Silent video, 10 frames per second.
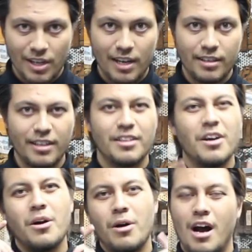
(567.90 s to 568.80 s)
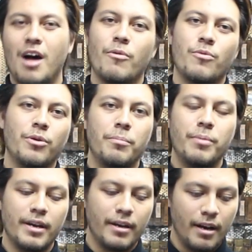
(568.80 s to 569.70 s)
I did. I'm a really
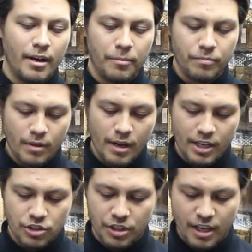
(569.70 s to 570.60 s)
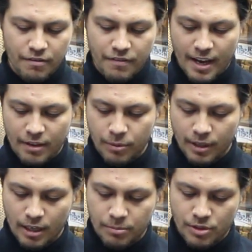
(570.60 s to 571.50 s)
big H&K fan when
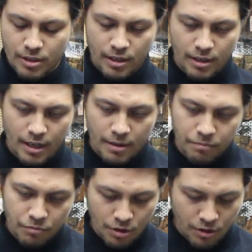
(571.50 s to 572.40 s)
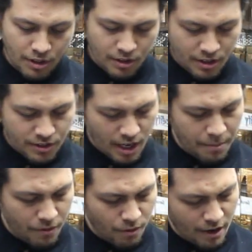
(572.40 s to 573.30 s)
it comes to these
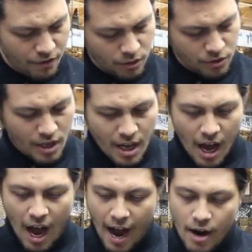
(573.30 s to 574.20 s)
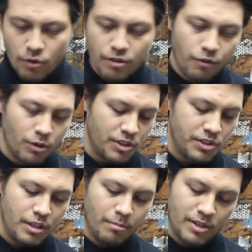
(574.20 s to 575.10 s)
type of rifles. I own a
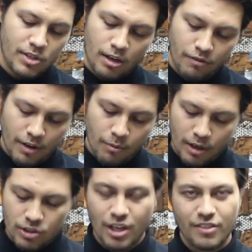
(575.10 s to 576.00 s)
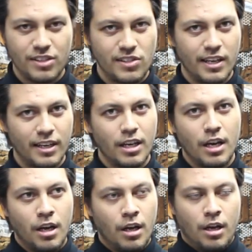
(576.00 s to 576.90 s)
416 myself, and when I shot this thing,
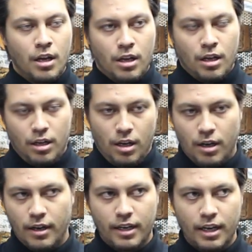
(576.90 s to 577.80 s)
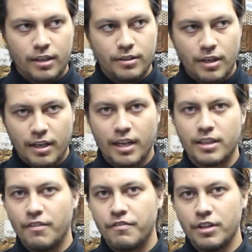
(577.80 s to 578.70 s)
I got
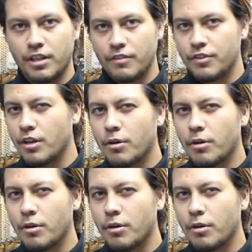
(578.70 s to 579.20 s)
that feeling of